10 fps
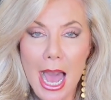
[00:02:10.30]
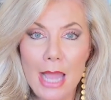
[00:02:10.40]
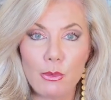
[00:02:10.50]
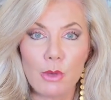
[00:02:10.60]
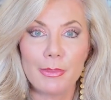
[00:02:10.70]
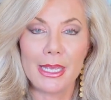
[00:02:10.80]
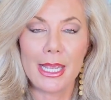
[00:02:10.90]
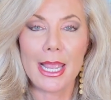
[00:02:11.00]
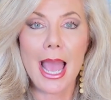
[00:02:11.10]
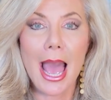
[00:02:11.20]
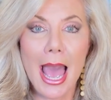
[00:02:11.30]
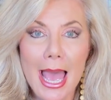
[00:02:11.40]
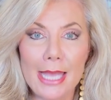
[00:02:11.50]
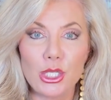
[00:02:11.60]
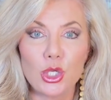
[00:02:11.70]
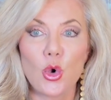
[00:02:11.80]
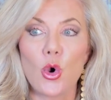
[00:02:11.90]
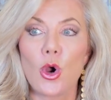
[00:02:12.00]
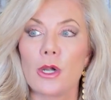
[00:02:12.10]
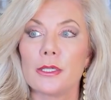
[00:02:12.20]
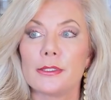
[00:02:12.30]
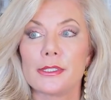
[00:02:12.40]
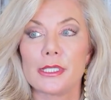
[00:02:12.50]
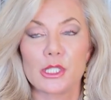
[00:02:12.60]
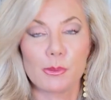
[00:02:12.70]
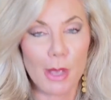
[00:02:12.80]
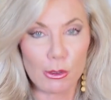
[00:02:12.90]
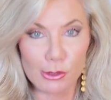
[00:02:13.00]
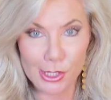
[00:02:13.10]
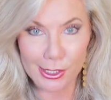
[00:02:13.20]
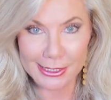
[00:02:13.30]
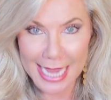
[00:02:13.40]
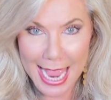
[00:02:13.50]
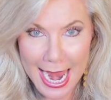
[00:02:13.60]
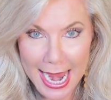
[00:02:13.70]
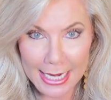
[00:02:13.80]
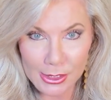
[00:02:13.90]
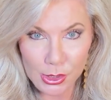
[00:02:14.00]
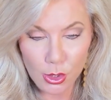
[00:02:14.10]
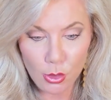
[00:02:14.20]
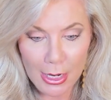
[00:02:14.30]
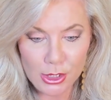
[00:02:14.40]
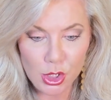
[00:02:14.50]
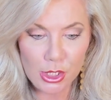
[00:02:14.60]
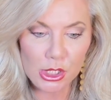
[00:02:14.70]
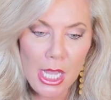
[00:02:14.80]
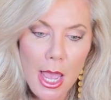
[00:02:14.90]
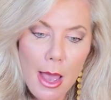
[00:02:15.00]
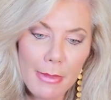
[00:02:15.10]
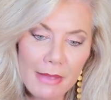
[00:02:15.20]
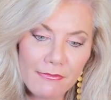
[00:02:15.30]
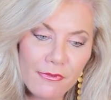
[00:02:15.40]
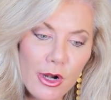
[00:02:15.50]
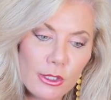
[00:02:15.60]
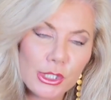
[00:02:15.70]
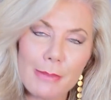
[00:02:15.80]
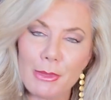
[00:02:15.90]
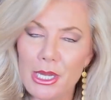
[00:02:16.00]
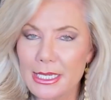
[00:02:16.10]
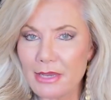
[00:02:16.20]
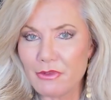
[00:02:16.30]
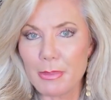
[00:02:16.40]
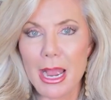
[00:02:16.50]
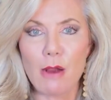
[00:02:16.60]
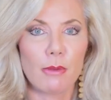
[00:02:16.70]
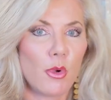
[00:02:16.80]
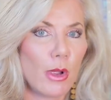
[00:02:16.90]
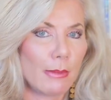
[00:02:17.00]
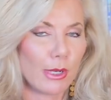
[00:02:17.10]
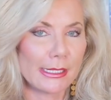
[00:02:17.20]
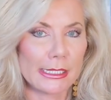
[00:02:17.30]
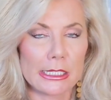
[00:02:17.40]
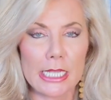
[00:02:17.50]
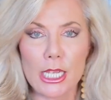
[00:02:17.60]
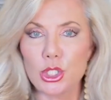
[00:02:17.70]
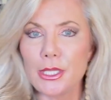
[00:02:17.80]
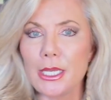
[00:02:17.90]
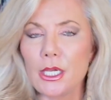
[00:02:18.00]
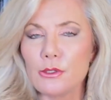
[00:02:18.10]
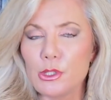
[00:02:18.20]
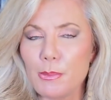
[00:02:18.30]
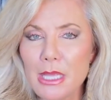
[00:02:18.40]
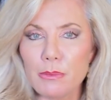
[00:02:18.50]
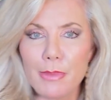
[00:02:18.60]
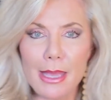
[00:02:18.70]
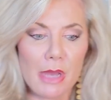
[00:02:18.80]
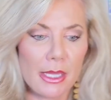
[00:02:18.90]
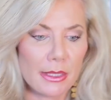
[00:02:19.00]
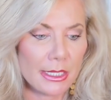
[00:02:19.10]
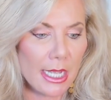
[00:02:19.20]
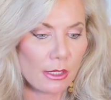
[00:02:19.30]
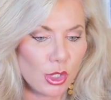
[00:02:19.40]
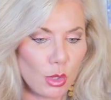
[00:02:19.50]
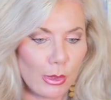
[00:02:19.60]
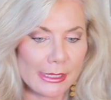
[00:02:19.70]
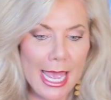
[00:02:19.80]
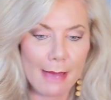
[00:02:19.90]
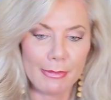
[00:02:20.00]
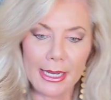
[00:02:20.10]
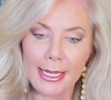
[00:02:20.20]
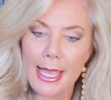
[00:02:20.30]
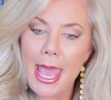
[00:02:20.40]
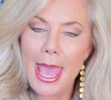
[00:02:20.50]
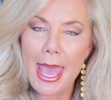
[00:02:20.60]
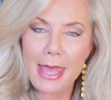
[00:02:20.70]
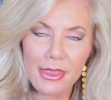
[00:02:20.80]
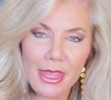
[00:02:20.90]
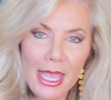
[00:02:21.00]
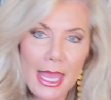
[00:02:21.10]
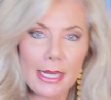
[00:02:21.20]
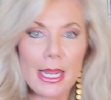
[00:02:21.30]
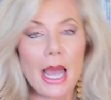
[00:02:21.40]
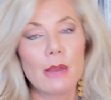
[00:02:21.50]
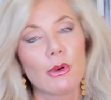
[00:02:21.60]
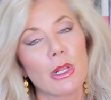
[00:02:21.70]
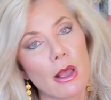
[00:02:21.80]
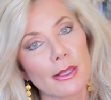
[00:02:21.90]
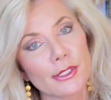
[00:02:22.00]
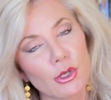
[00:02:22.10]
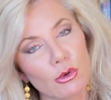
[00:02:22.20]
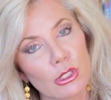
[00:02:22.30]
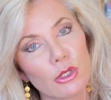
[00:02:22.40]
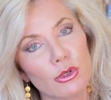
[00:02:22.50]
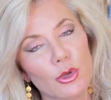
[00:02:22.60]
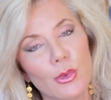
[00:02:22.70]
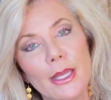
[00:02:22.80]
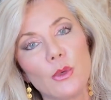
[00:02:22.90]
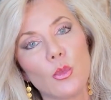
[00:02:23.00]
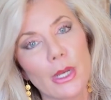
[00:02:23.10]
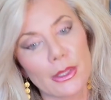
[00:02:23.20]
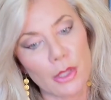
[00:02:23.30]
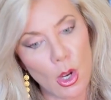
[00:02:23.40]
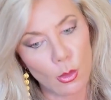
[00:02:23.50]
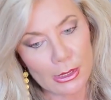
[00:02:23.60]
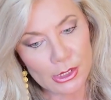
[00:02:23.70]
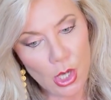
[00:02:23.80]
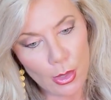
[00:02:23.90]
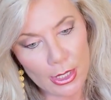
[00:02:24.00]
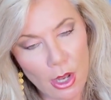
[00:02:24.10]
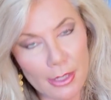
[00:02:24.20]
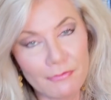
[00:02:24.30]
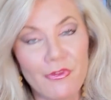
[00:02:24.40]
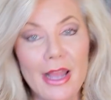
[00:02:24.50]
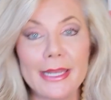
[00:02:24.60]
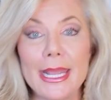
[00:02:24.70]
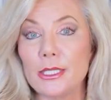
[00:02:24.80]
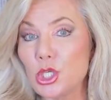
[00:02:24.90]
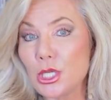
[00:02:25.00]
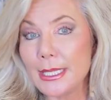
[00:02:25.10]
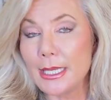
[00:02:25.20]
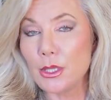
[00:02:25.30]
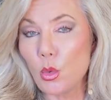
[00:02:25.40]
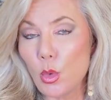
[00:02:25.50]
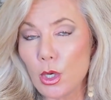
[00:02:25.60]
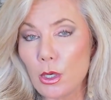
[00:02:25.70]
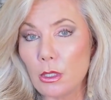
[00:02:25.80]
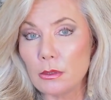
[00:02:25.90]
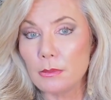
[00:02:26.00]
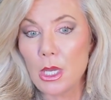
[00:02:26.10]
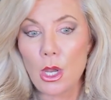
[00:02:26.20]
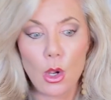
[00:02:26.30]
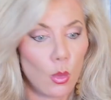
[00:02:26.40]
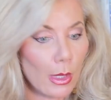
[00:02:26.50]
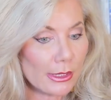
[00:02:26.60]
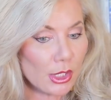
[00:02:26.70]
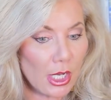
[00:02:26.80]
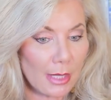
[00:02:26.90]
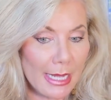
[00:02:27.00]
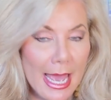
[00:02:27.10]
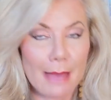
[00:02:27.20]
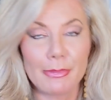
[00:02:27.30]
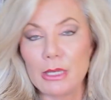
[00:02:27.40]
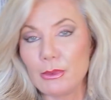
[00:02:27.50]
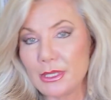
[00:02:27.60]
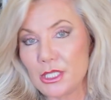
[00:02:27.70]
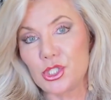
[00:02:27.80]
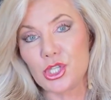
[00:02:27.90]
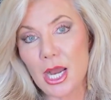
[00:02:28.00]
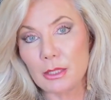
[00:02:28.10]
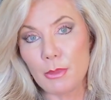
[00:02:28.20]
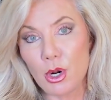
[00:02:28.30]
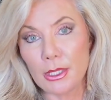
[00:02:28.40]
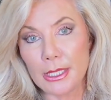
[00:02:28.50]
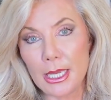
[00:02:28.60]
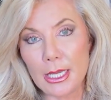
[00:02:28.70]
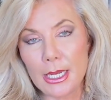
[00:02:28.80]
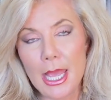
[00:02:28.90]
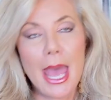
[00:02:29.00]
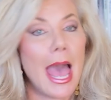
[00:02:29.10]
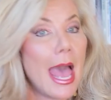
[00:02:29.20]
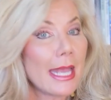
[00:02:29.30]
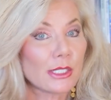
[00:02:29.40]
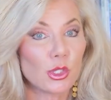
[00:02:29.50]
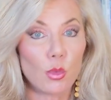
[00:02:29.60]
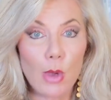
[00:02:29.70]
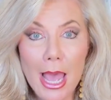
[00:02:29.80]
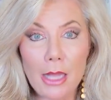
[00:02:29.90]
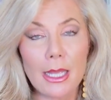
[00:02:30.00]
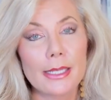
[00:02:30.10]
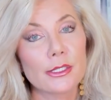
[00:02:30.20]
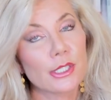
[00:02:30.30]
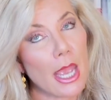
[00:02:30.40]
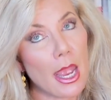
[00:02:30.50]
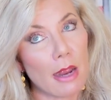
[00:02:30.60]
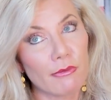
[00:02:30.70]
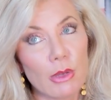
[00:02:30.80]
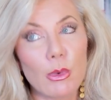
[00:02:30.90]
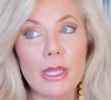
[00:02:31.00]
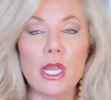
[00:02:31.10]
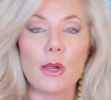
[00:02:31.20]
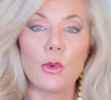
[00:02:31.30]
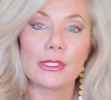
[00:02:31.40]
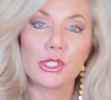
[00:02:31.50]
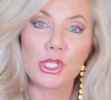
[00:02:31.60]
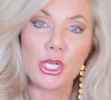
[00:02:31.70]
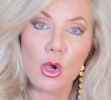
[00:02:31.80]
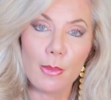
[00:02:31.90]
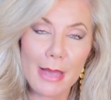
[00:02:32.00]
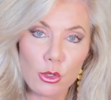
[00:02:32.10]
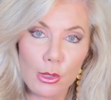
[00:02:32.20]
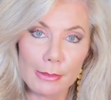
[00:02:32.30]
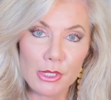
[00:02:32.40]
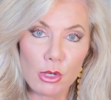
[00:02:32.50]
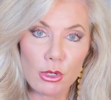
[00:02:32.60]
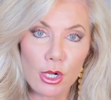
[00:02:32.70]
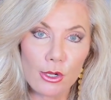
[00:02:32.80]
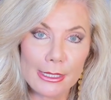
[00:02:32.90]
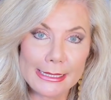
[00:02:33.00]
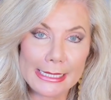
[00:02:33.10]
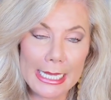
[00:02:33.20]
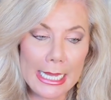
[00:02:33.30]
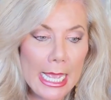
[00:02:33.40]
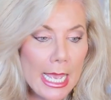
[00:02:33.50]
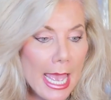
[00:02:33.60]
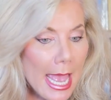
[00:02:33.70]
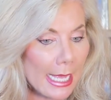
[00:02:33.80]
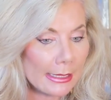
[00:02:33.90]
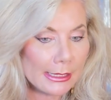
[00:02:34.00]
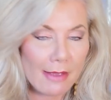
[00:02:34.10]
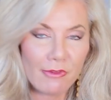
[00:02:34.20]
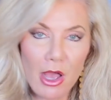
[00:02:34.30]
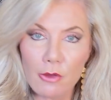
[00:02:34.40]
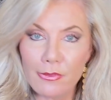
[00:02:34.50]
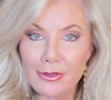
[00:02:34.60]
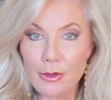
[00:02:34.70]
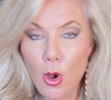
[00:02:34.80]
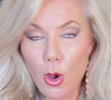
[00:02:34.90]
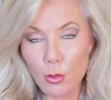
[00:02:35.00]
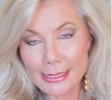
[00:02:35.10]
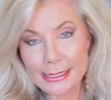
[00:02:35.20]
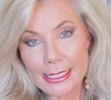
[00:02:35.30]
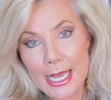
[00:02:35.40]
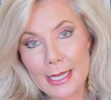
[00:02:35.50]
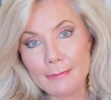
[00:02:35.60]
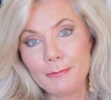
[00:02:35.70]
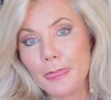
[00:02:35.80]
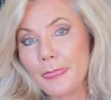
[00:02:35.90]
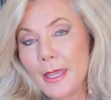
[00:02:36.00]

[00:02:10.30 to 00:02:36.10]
I will be at your disposal to answer questions. But first, I'm going to give a PowerPoint presentation that goes month by month, tells you what's happening. And then I will also clue you in with what's going on financially in the world, what's going to be happening with the stock market, as well as everyone wants to know about cryptocurrency. As I've always said,